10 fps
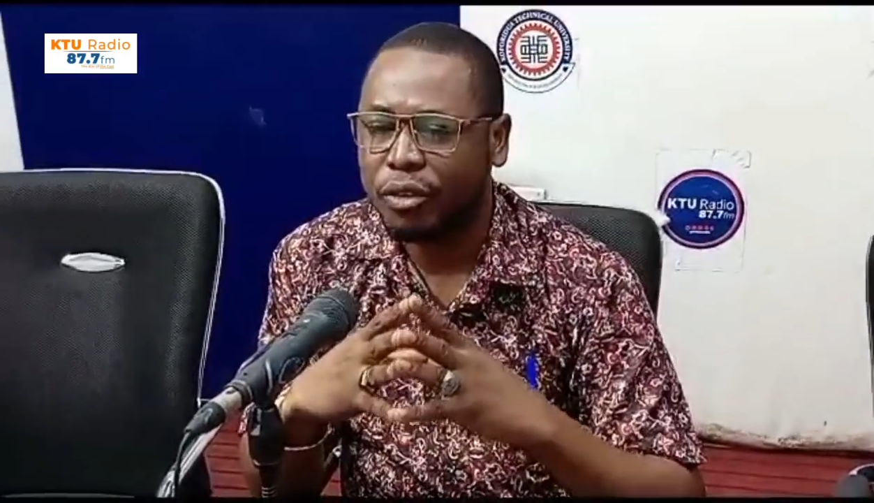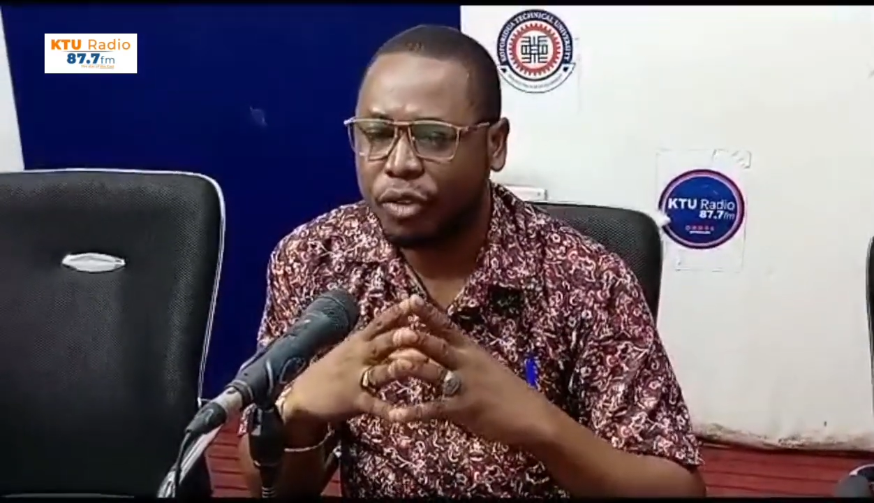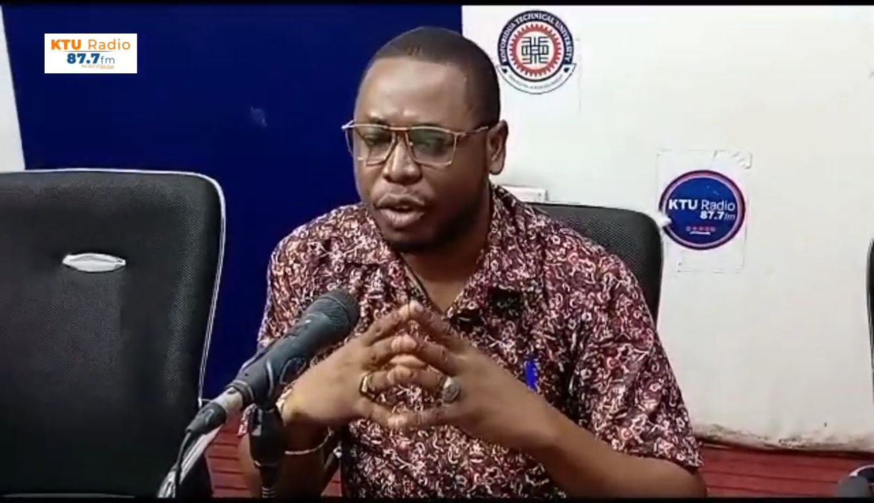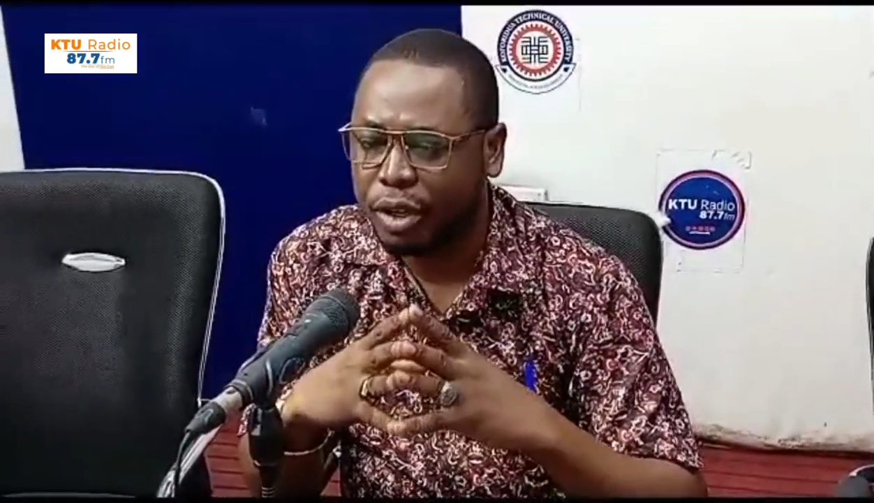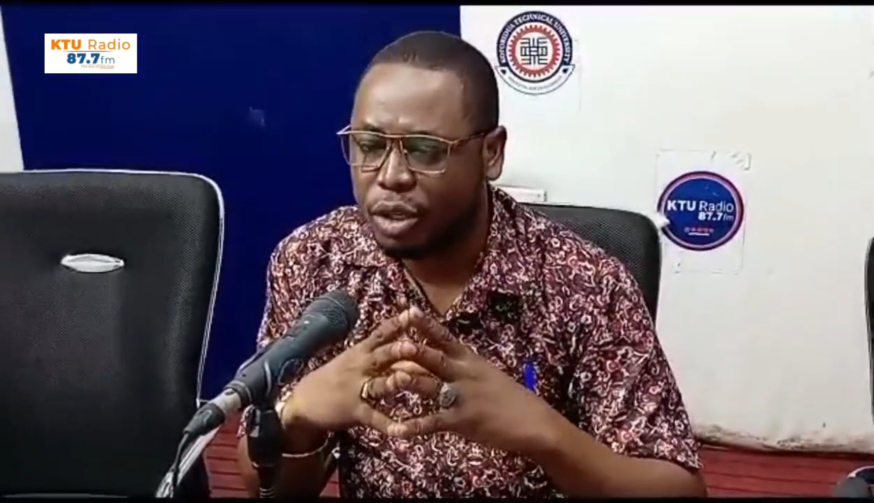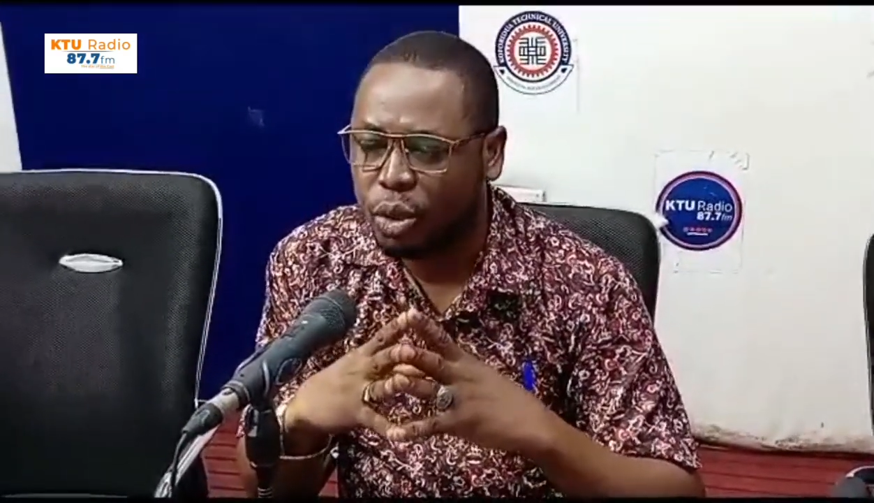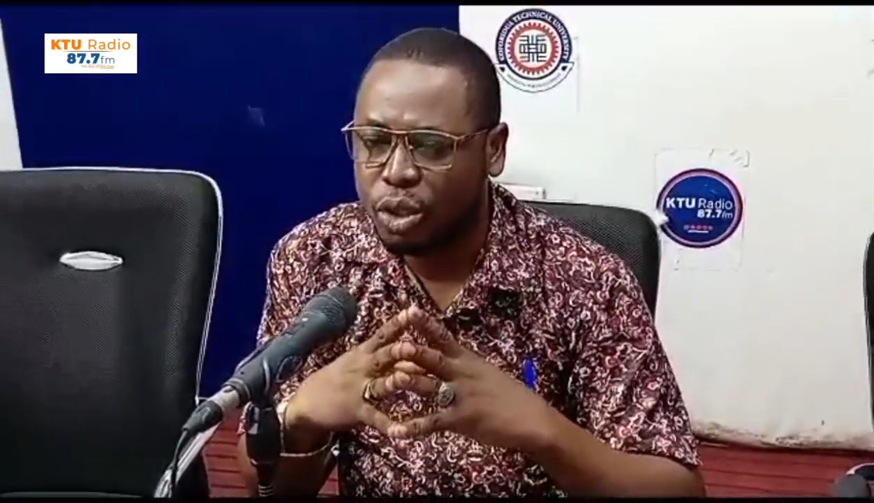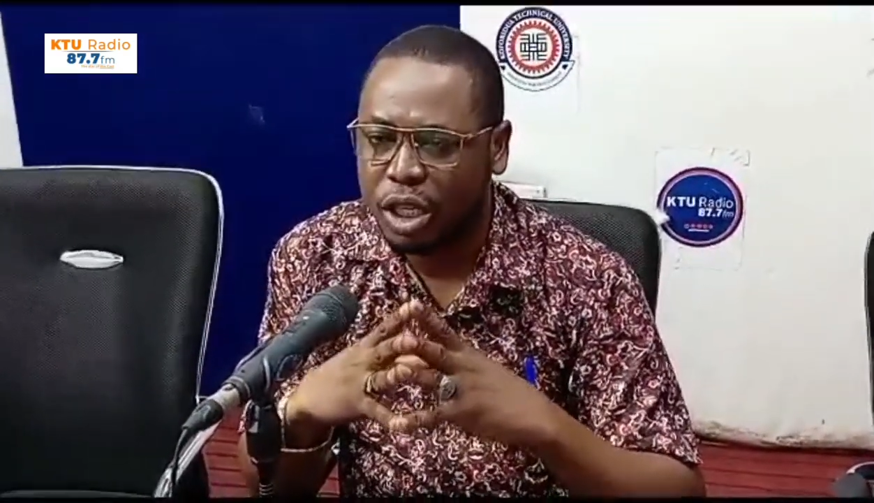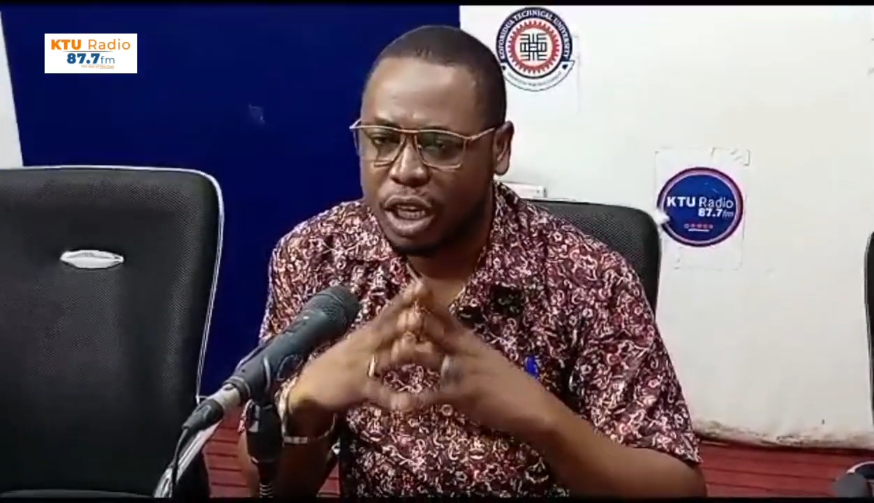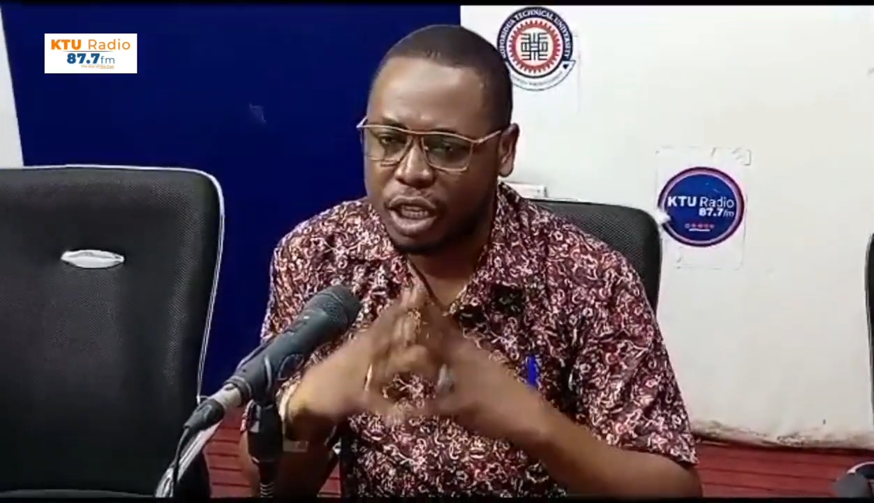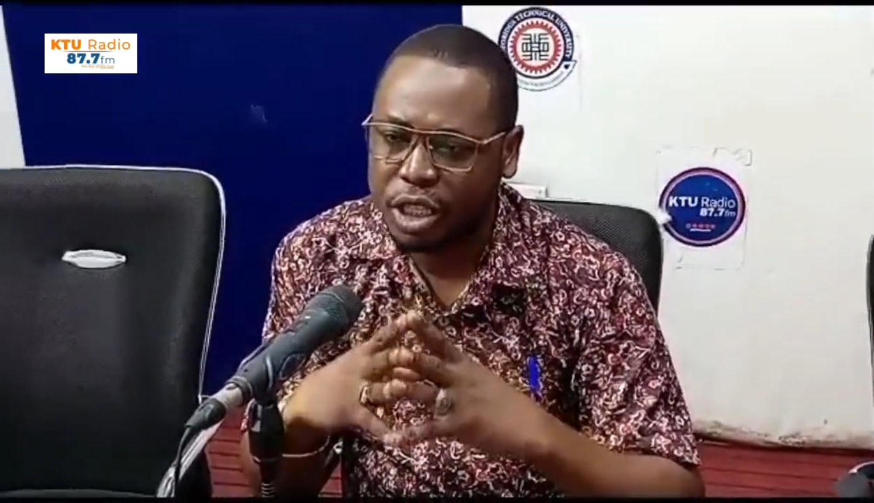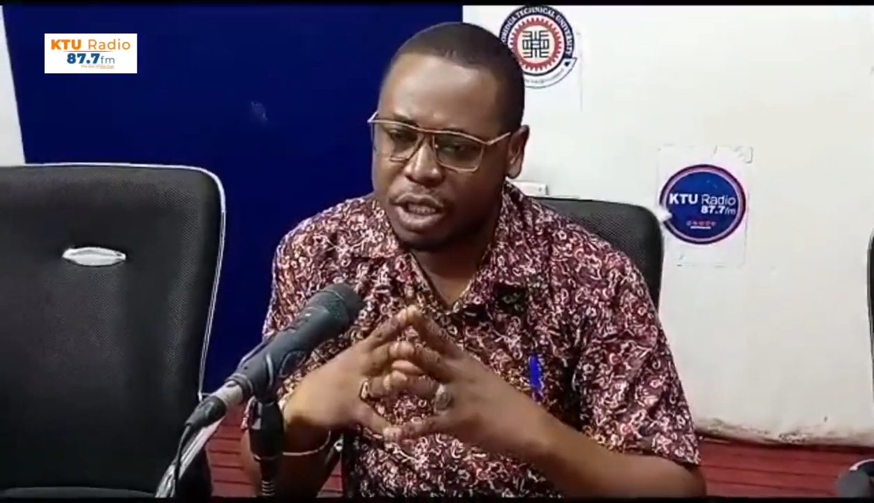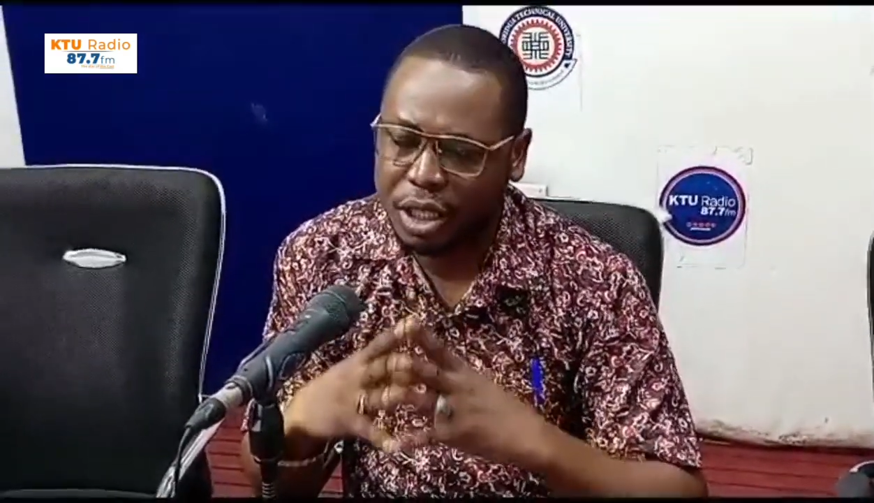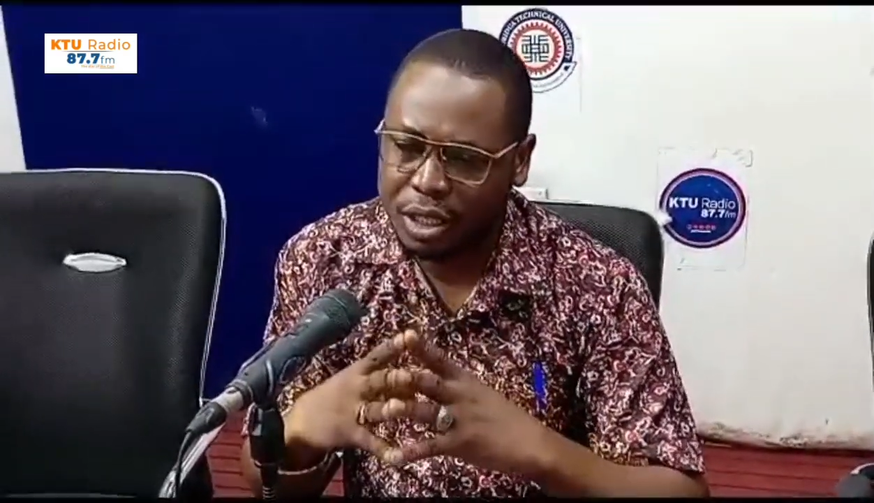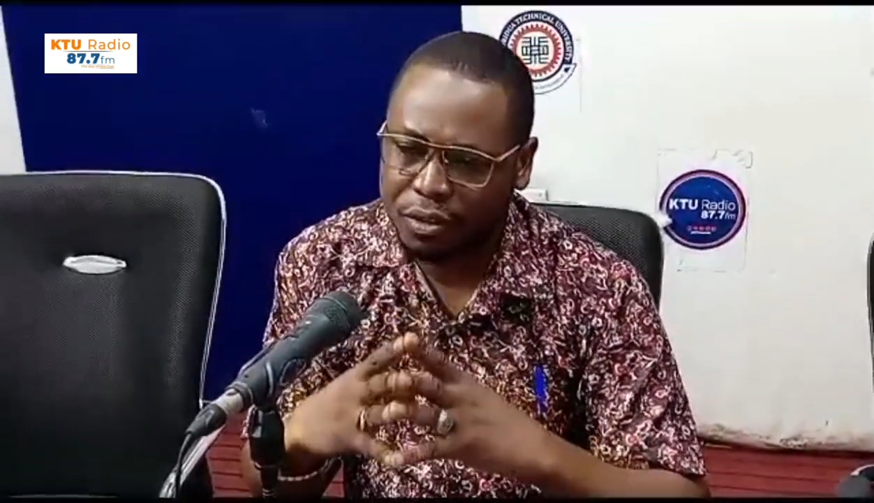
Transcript: those in the education sector first.